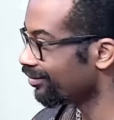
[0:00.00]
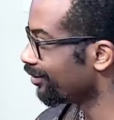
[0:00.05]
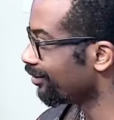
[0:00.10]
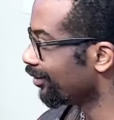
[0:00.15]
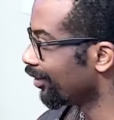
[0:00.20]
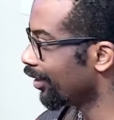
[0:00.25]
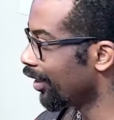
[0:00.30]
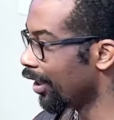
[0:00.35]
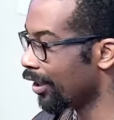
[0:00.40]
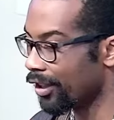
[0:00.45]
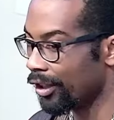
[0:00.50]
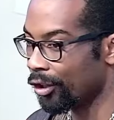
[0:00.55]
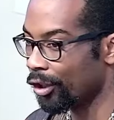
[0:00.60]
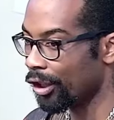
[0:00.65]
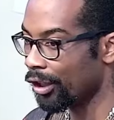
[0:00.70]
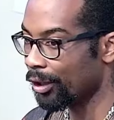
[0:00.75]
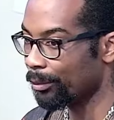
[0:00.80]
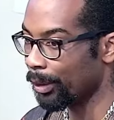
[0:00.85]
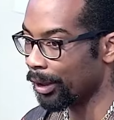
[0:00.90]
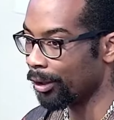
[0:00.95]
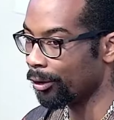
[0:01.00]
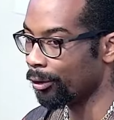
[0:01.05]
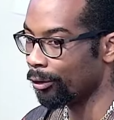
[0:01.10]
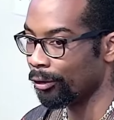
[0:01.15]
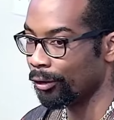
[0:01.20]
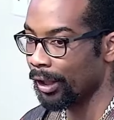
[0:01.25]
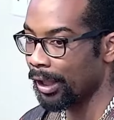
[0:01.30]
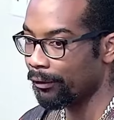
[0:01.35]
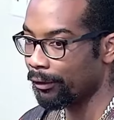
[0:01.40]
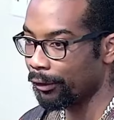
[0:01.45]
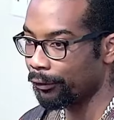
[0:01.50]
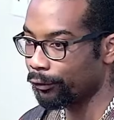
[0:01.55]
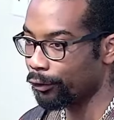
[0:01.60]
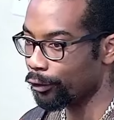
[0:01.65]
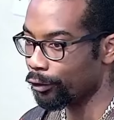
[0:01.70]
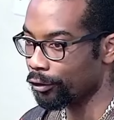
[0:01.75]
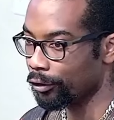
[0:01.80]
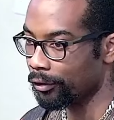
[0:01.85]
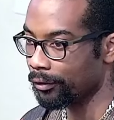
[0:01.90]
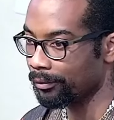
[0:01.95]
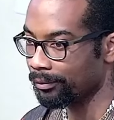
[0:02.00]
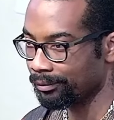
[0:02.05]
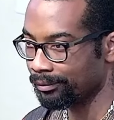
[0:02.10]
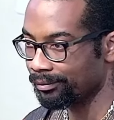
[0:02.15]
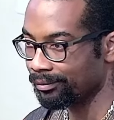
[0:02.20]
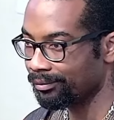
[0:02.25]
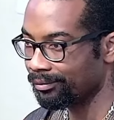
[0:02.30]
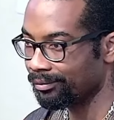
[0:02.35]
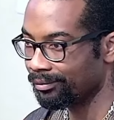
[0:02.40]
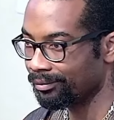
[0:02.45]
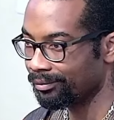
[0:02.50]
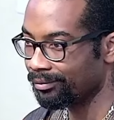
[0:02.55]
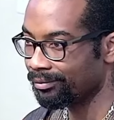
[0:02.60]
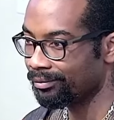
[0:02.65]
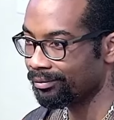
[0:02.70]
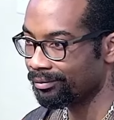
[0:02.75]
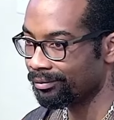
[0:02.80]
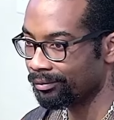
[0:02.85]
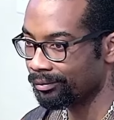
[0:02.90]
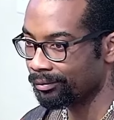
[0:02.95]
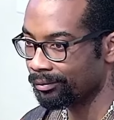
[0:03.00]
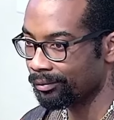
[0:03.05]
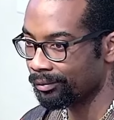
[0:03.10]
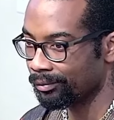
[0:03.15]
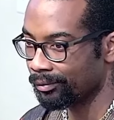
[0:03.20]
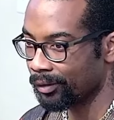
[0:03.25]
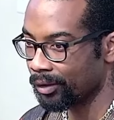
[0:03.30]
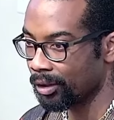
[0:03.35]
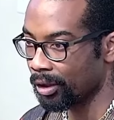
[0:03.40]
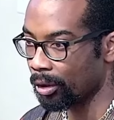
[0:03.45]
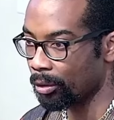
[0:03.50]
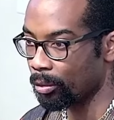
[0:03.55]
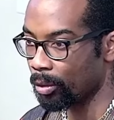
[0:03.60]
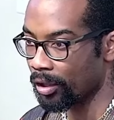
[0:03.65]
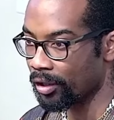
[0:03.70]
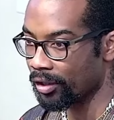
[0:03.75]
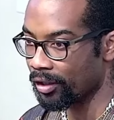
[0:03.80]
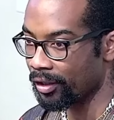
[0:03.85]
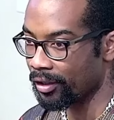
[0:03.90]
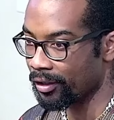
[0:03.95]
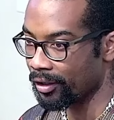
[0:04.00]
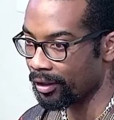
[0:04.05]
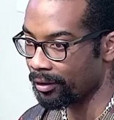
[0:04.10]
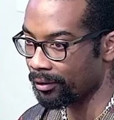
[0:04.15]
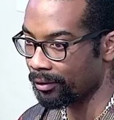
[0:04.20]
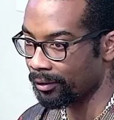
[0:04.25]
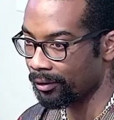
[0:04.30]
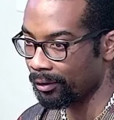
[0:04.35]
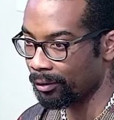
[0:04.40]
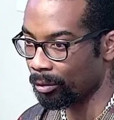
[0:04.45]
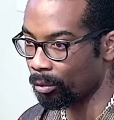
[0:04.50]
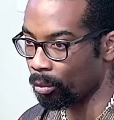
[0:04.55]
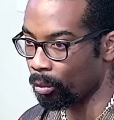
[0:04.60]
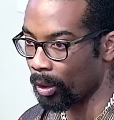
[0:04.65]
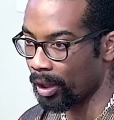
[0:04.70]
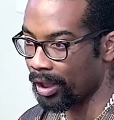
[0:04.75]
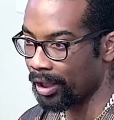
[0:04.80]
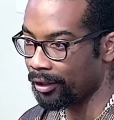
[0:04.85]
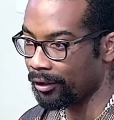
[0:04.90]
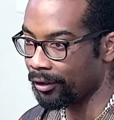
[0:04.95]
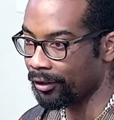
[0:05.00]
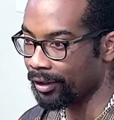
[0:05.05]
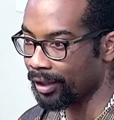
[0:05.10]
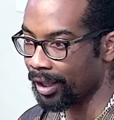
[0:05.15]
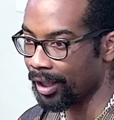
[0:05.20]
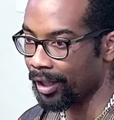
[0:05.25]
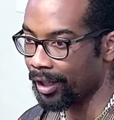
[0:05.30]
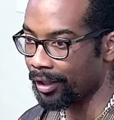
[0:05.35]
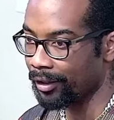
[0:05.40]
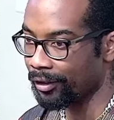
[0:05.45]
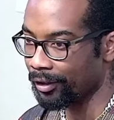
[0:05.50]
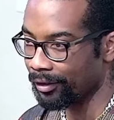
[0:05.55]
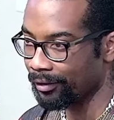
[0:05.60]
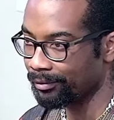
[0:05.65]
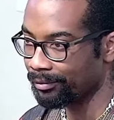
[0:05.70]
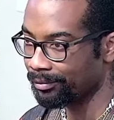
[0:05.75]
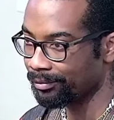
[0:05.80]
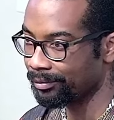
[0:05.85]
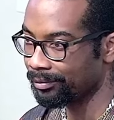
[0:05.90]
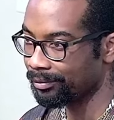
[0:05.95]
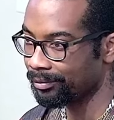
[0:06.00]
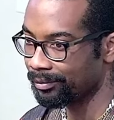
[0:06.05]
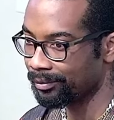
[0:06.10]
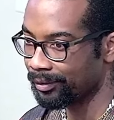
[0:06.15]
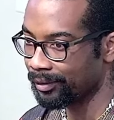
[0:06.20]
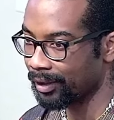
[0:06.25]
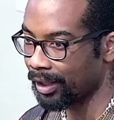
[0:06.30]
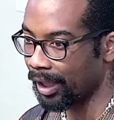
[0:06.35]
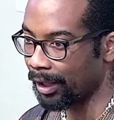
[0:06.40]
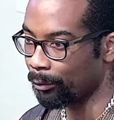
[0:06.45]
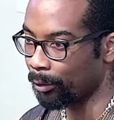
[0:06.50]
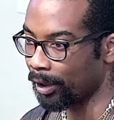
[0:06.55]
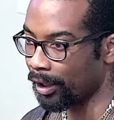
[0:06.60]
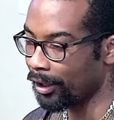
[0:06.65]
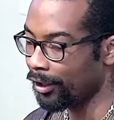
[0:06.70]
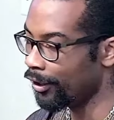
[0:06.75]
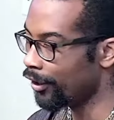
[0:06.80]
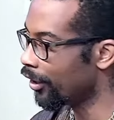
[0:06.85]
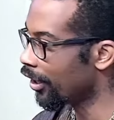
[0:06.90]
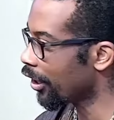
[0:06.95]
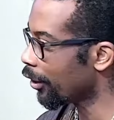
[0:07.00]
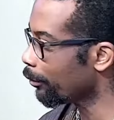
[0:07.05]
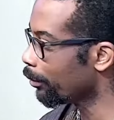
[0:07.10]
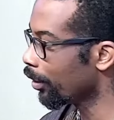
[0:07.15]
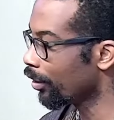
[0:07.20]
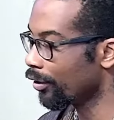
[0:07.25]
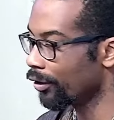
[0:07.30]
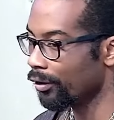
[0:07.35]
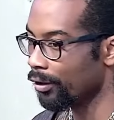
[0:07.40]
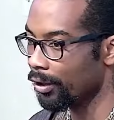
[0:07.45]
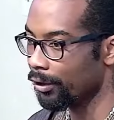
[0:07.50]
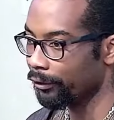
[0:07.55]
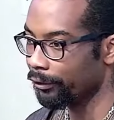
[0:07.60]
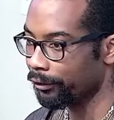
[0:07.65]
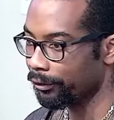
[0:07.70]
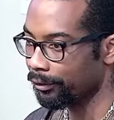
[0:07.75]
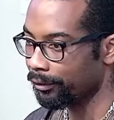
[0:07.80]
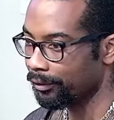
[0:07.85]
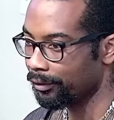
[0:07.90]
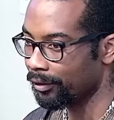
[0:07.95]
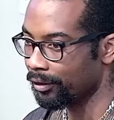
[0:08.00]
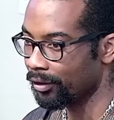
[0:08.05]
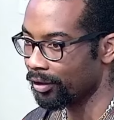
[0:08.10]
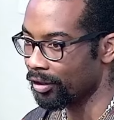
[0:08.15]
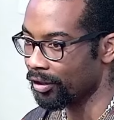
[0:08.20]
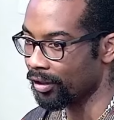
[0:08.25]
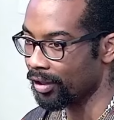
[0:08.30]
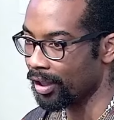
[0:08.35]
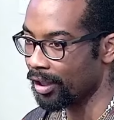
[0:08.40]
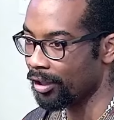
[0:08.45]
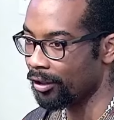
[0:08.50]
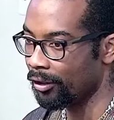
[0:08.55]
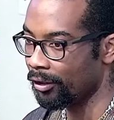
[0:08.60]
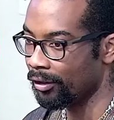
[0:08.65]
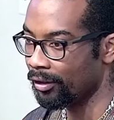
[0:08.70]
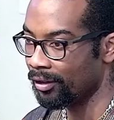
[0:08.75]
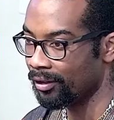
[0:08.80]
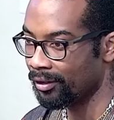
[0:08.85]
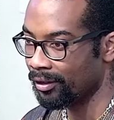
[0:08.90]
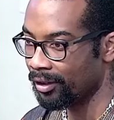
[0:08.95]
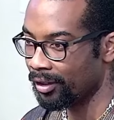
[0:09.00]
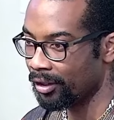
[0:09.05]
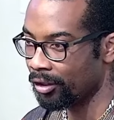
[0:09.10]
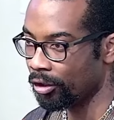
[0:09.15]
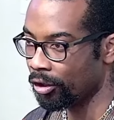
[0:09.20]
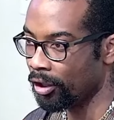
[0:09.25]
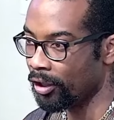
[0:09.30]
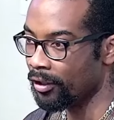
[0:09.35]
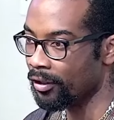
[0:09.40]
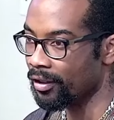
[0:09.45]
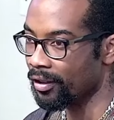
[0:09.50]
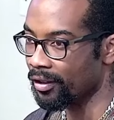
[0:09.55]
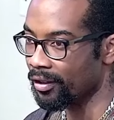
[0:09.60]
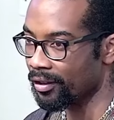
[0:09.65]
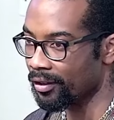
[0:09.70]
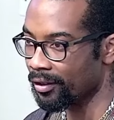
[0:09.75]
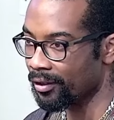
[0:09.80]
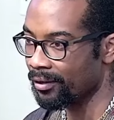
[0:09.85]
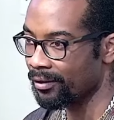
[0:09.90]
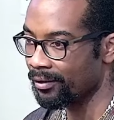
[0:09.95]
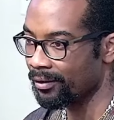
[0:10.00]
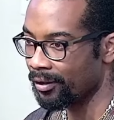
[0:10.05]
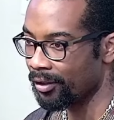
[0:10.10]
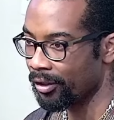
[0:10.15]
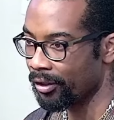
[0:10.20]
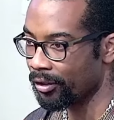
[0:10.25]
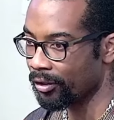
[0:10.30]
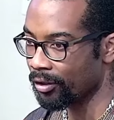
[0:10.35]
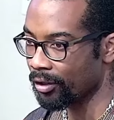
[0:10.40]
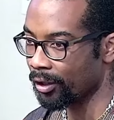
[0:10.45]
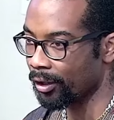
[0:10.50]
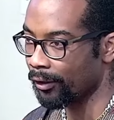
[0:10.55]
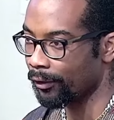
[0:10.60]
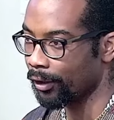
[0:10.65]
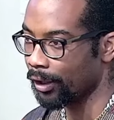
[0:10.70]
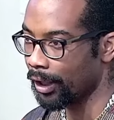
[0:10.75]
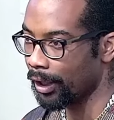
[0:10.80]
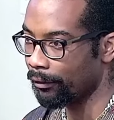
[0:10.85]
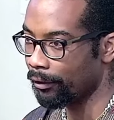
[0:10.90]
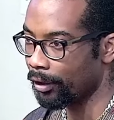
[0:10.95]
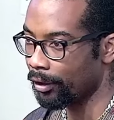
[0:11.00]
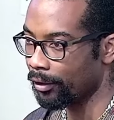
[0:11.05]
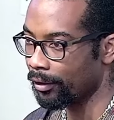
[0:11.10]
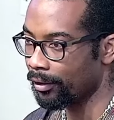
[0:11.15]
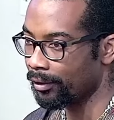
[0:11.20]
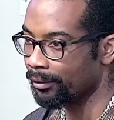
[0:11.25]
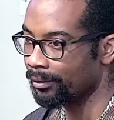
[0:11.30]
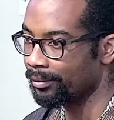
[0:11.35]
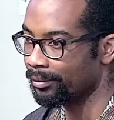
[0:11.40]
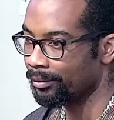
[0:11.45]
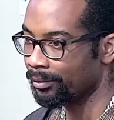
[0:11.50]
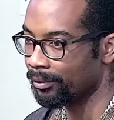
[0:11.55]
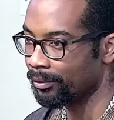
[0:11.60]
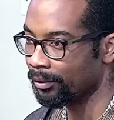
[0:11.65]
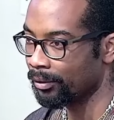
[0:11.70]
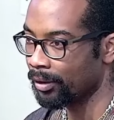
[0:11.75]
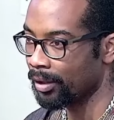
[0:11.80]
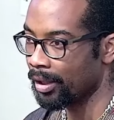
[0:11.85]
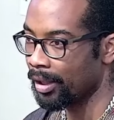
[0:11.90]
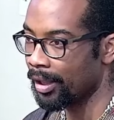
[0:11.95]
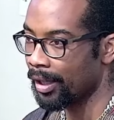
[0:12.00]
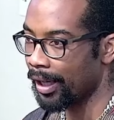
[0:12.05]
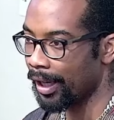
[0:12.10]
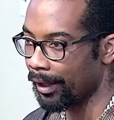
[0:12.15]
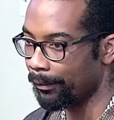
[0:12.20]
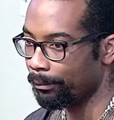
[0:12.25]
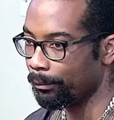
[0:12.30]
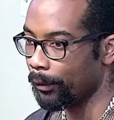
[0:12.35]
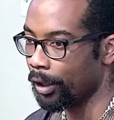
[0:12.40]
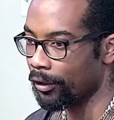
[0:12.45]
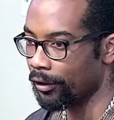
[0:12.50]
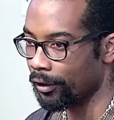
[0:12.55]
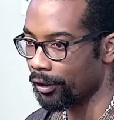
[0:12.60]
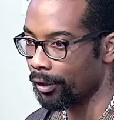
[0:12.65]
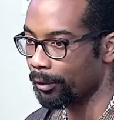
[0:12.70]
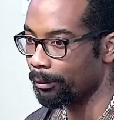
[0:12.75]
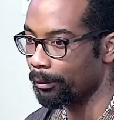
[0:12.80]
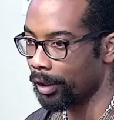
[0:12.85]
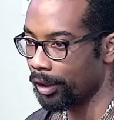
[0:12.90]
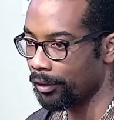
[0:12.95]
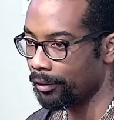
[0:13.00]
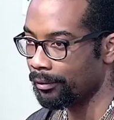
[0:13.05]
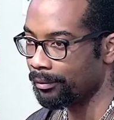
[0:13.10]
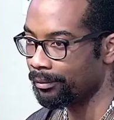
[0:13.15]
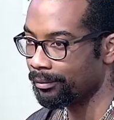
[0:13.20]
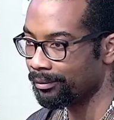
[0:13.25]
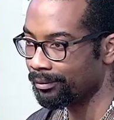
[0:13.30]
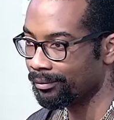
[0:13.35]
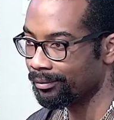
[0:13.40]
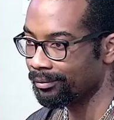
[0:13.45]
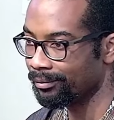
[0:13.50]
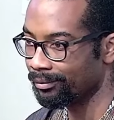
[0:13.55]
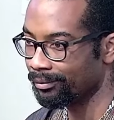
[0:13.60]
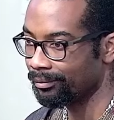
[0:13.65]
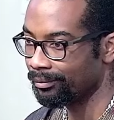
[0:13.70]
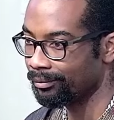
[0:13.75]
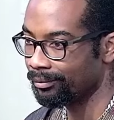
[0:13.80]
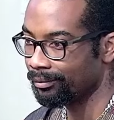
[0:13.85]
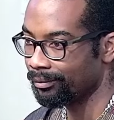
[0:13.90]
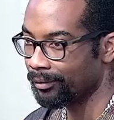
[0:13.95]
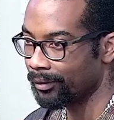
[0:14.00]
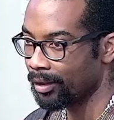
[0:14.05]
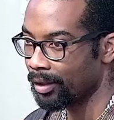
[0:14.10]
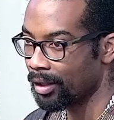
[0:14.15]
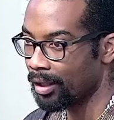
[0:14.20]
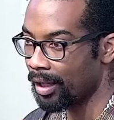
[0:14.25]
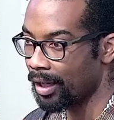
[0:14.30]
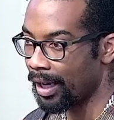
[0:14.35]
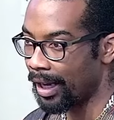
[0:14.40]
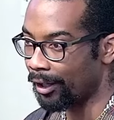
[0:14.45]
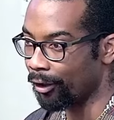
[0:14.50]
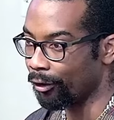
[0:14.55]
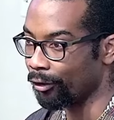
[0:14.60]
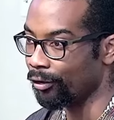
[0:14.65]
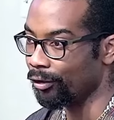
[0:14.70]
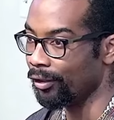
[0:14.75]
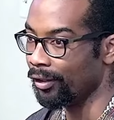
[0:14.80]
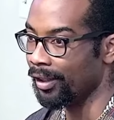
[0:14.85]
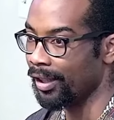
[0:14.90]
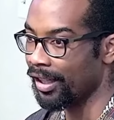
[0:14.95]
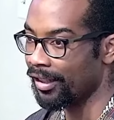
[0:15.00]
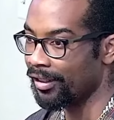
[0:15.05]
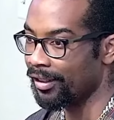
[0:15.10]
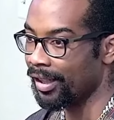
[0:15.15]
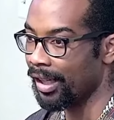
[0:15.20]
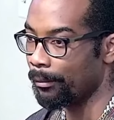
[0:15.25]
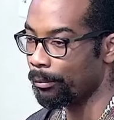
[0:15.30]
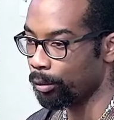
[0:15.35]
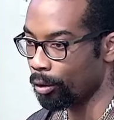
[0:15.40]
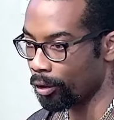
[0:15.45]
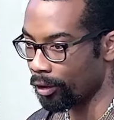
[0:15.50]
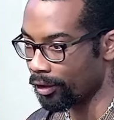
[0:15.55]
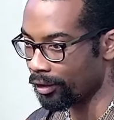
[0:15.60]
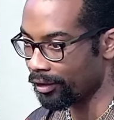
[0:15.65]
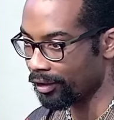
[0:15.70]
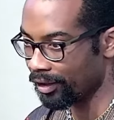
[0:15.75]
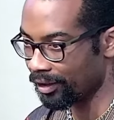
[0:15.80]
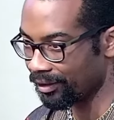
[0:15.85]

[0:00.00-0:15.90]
He's a gentleman. He will never force you. The question is, when are you tired? And when are you desperate enough to say, Jesus, Son of David, have mercy on me? And until you get to that point,